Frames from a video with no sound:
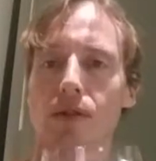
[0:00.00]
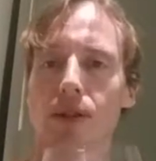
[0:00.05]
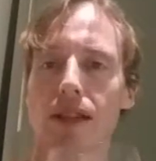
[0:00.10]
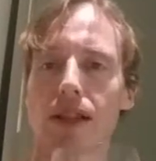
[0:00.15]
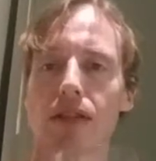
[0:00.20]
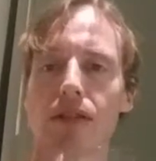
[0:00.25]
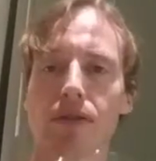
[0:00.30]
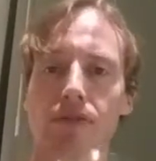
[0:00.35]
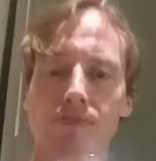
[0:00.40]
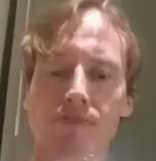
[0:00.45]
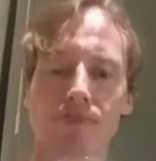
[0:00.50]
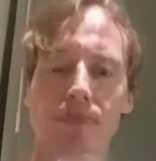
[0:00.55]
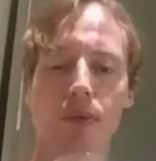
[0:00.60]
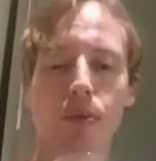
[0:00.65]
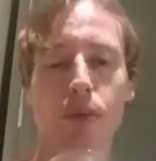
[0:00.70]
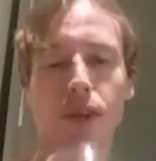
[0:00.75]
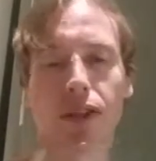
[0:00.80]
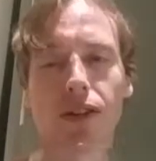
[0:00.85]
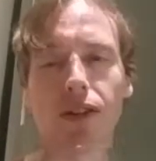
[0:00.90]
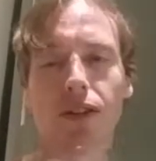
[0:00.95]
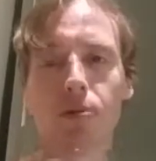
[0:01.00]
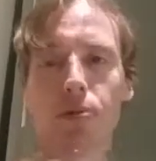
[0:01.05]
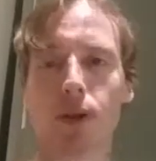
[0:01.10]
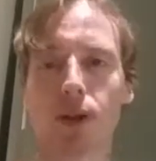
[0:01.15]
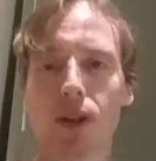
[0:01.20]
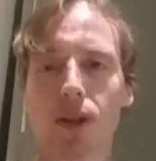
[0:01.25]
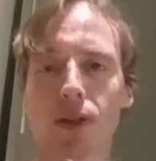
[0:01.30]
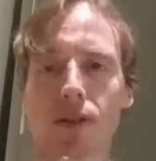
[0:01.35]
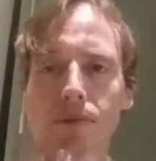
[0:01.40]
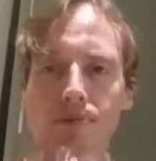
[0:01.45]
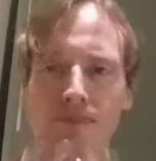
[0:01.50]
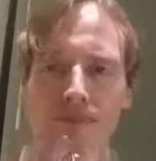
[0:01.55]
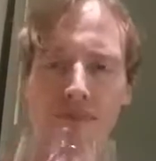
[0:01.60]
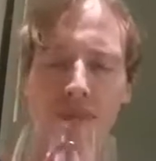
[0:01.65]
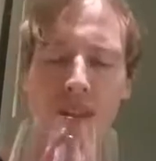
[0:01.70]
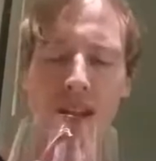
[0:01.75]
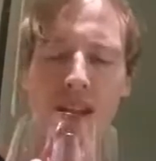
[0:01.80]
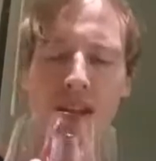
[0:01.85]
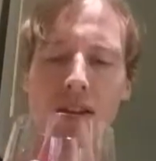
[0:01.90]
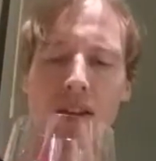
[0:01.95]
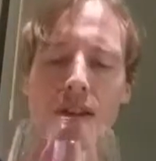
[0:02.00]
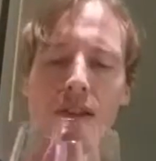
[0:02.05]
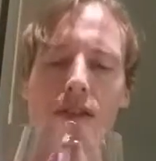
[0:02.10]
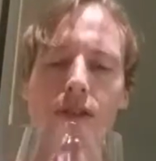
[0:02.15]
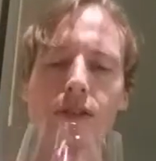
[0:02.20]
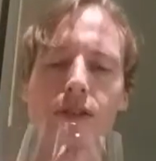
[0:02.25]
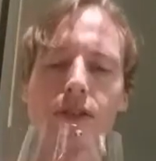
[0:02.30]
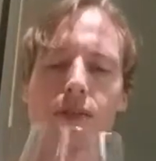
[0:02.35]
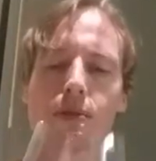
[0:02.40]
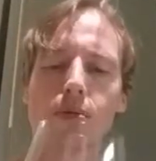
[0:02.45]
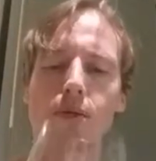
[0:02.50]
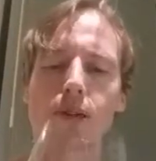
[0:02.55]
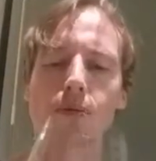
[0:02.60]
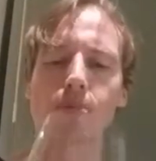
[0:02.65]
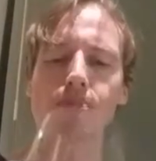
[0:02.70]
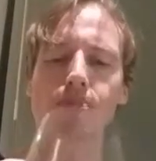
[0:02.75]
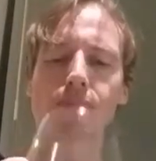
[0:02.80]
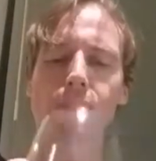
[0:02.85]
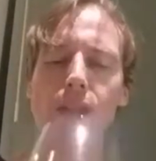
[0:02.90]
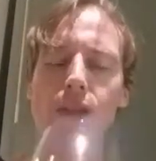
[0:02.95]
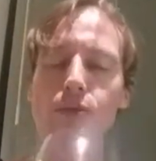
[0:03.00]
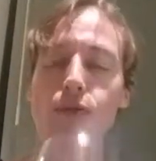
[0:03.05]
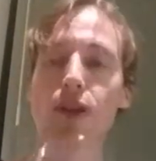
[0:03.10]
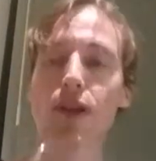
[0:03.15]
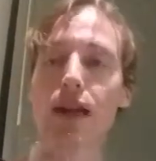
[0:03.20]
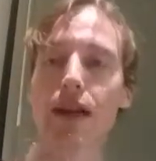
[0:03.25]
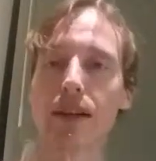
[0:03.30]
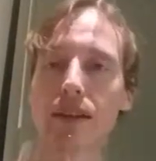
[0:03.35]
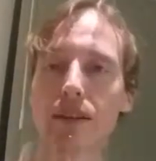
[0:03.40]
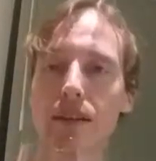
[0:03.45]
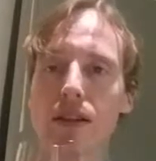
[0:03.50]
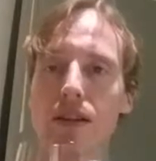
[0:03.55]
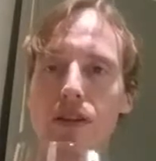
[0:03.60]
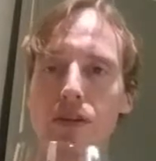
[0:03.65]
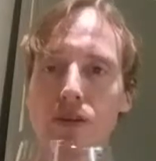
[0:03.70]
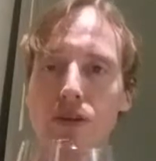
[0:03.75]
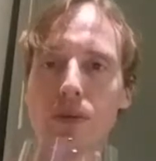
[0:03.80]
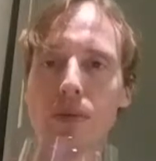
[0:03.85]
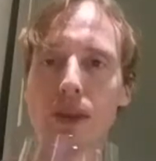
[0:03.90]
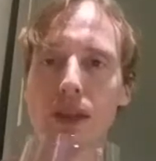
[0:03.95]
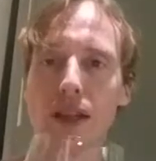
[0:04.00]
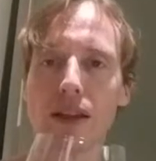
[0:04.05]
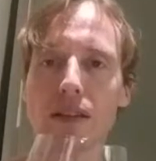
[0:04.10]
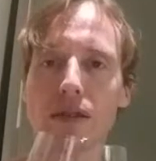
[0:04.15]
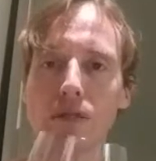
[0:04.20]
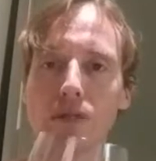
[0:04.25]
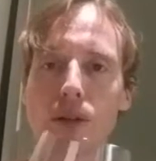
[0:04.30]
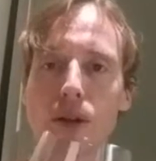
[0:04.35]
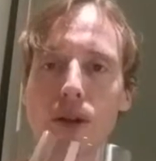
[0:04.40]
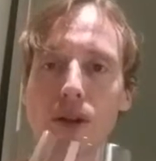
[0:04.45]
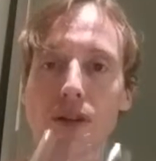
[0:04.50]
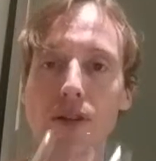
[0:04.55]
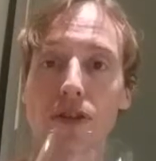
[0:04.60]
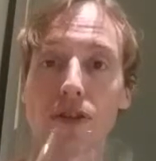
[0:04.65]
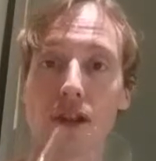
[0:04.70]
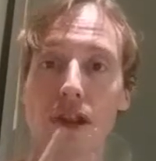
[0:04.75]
a red, but it is a Merlot. So if you like the European Merlot